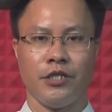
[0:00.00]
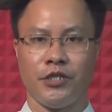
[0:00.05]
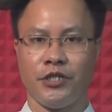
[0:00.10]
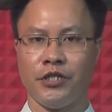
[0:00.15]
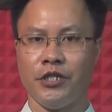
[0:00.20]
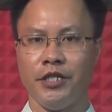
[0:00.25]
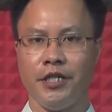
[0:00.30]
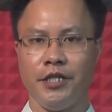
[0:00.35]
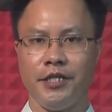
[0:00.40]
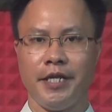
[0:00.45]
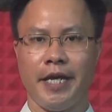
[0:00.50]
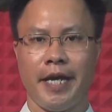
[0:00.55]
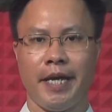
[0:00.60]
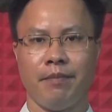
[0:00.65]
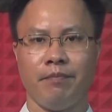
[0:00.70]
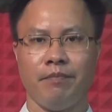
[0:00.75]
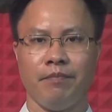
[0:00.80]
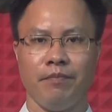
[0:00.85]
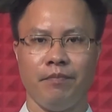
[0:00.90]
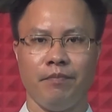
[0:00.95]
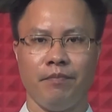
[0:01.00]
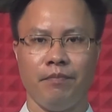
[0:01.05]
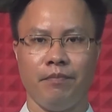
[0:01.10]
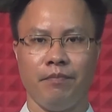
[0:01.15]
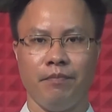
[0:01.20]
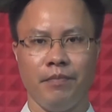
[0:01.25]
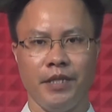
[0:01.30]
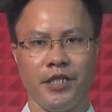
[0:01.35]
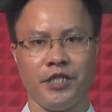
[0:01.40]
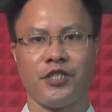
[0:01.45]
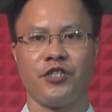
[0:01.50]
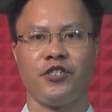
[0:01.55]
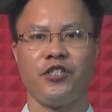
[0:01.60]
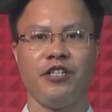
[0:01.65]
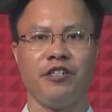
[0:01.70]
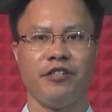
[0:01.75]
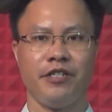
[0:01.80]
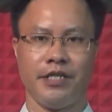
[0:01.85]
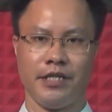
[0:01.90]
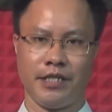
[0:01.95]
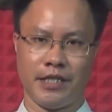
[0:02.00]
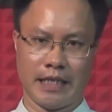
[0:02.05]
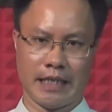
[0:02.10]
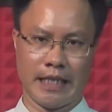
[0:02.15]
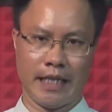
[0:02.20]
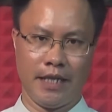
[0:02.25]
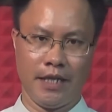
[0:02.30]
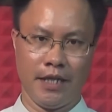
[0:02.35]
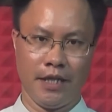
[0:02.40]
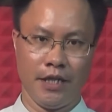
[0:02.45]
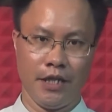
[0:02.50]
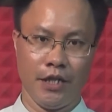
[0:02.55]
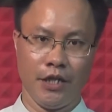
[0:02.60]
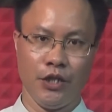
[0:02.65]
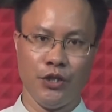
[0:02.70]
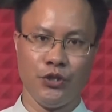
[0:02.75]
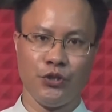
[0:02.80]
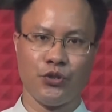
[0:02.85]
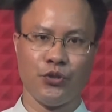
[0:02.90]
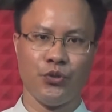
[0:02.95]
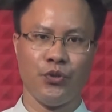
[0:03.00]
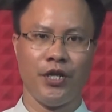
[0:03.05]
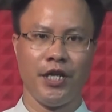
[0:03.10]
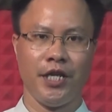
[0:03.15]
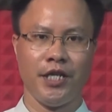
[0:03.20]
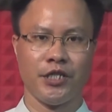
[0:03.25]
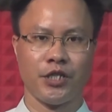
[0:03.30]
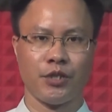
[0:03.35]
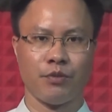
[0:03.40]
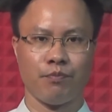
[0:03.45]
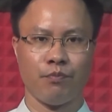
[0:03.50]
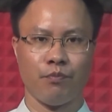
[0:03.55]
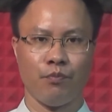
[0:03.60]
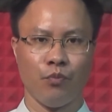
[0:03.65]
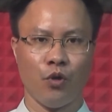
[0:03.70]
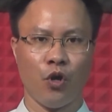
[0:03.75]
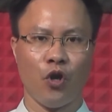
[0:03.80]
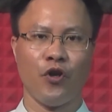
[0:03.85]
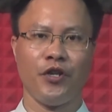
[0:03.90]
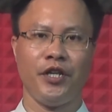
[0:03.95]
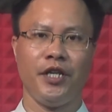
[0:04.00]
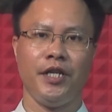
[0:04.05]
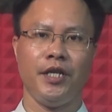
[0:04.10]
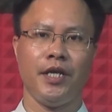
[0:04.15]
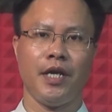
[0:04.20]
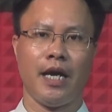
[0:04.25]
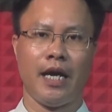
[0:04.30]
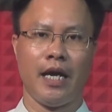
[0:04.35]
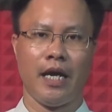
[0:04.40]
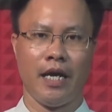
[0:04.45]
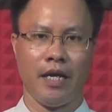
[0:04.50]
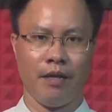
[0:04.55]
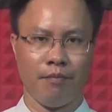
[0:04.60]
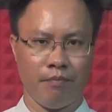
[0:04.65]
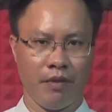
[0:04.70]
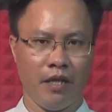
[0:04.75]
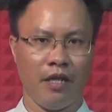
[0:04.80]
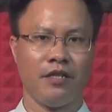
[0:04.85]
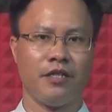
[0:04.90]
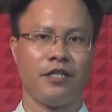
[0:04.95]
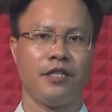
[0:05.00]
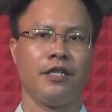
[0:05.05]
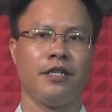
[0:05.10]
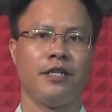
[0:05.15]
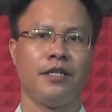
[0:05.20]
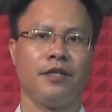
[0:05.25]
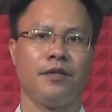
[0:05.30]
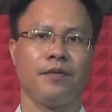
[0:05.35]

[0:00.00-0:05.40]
turning them mysteriously into his body and blood.